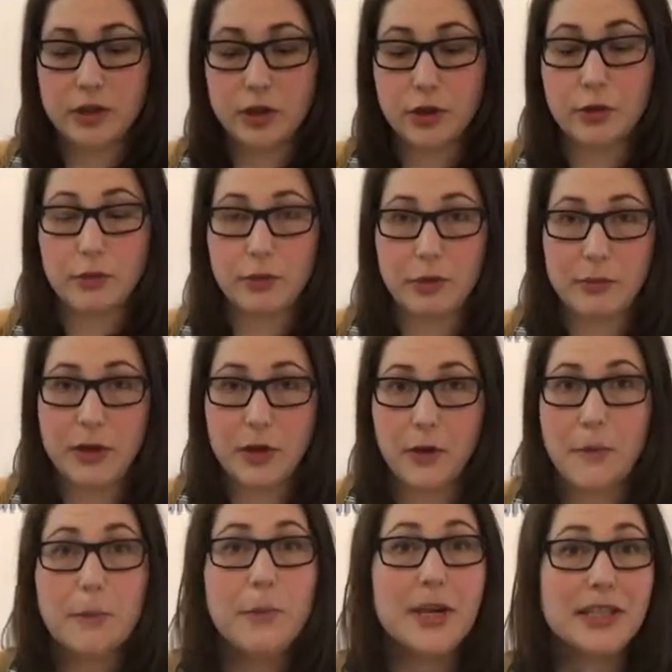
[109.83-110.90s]
shoe through the
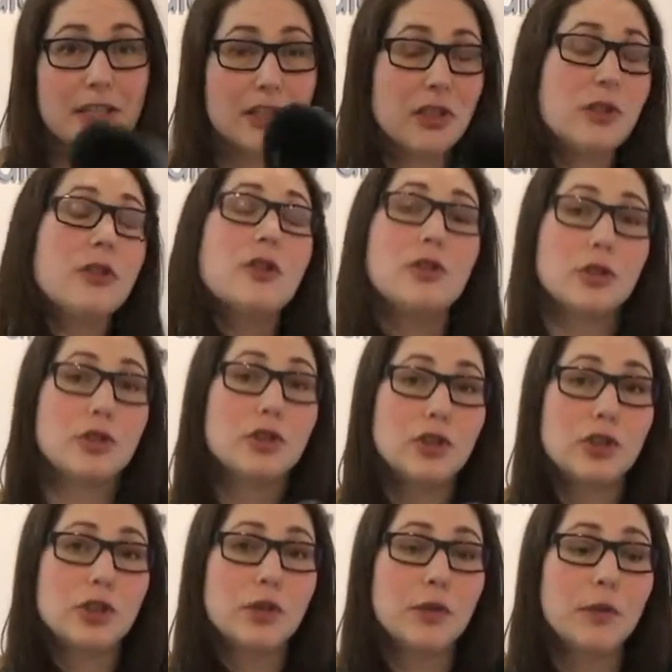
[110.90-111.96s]
middle, but it's still a good
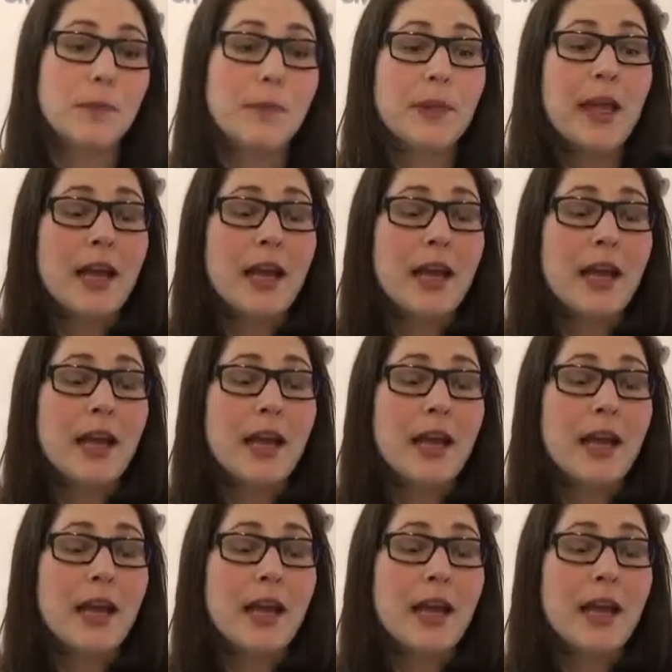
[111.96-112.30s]
shoe.